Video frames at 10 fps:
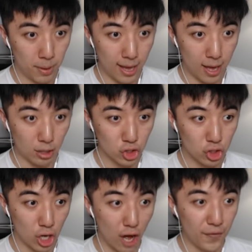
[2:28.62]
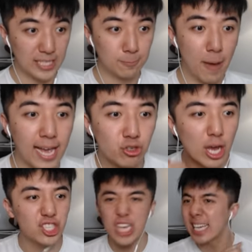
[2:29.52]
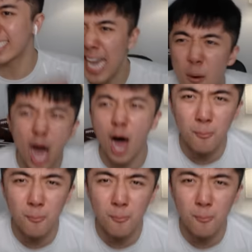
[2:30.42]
Bills, Dolphins, Patriots, Jets. Come on,